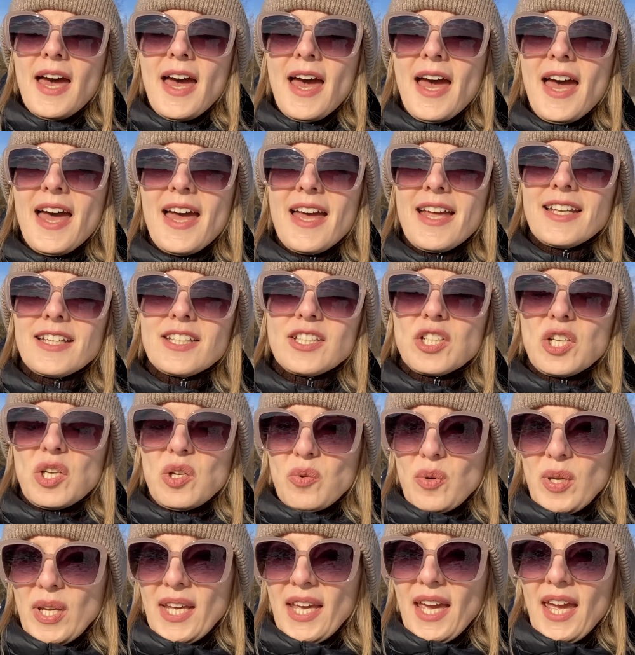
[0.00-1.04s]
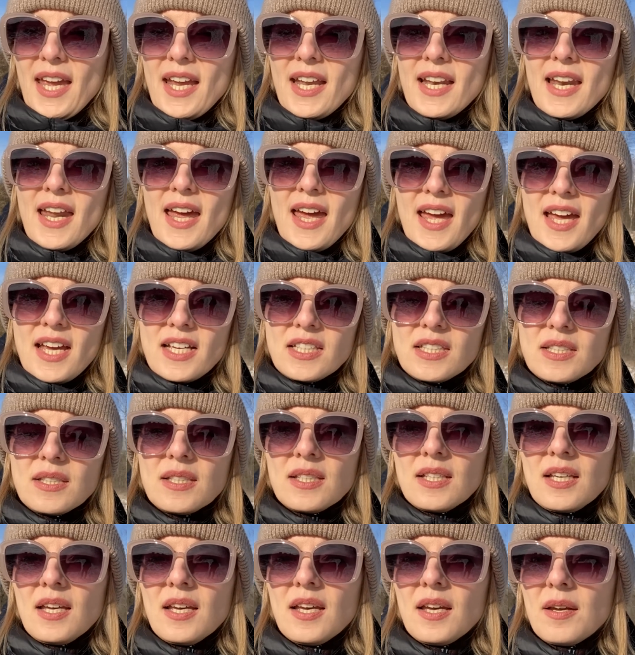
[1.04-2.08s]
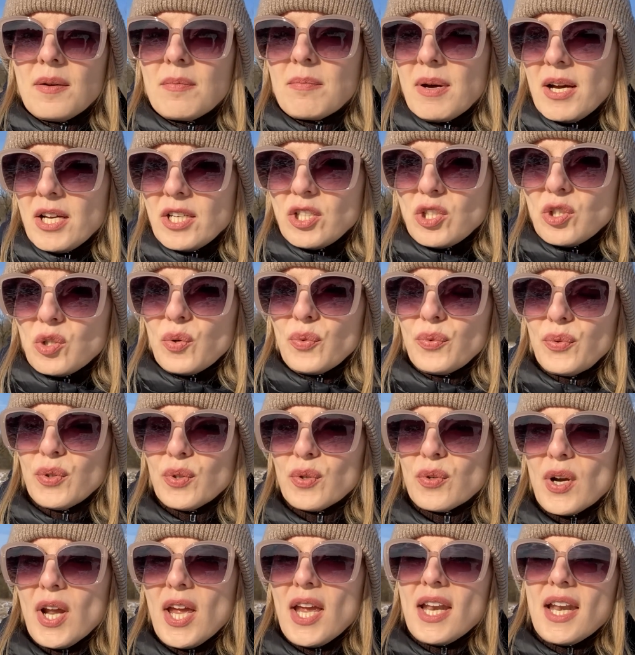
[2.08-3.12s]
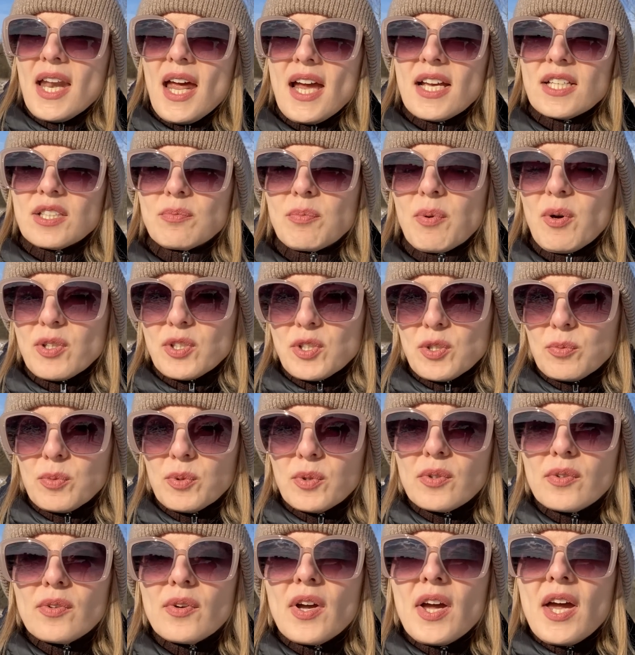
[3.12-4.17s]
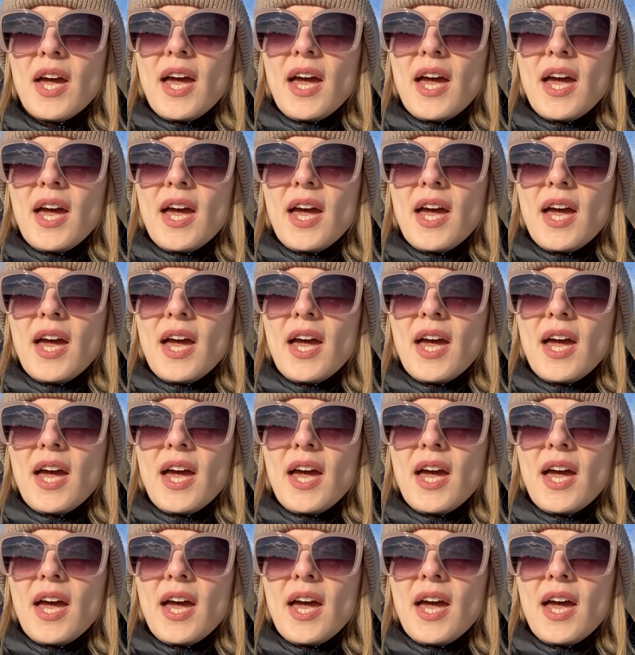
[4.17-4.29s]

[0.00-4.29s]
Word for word: and regain as much of Ukraine as possible.